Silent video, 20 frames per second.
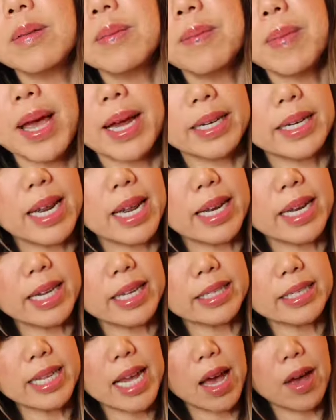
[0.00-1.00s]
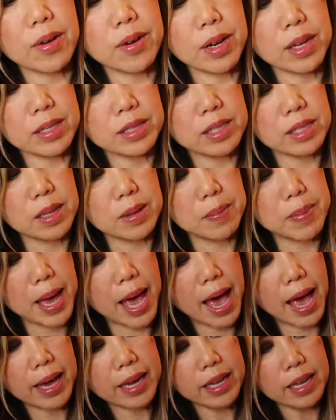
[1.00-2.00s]
magnetic down into the
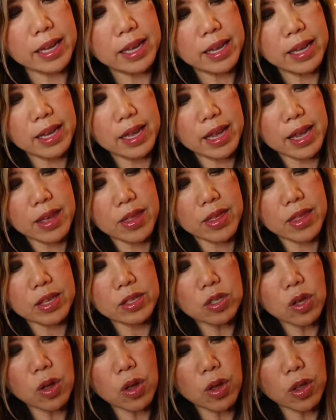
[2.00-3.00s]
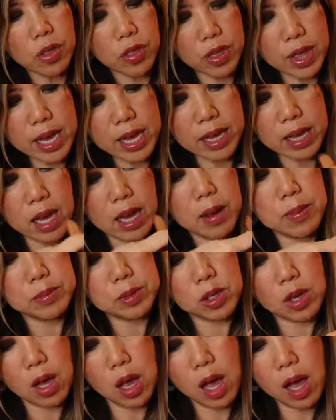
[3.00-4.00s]
bag, this whole thing
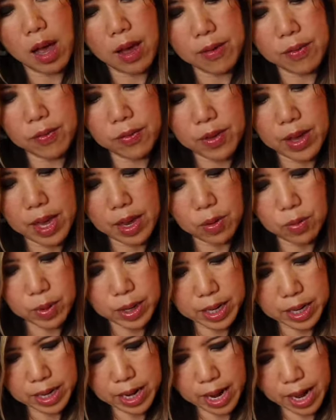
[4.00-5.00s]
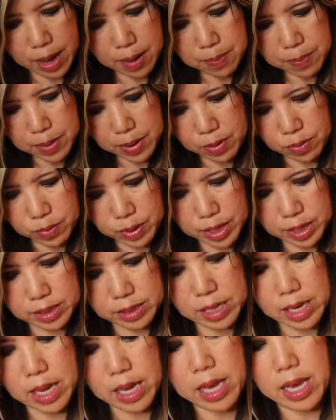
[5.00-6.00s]
comes off. And what had happened
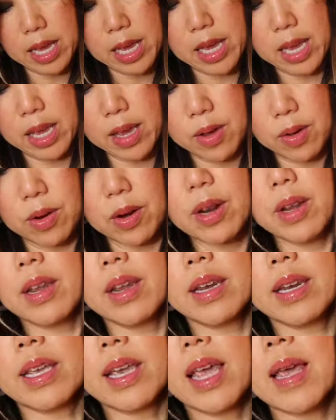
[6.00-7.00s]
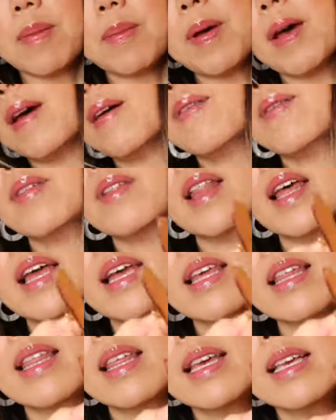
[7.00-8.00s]
was it came off
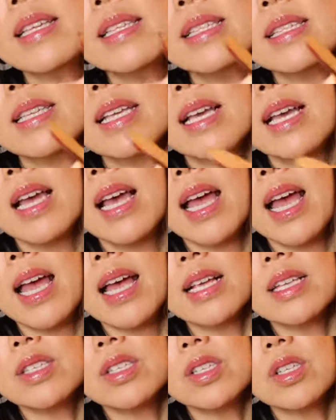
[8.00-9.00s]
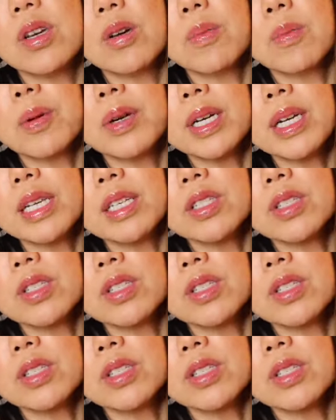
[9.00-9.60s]
like this, and so pretty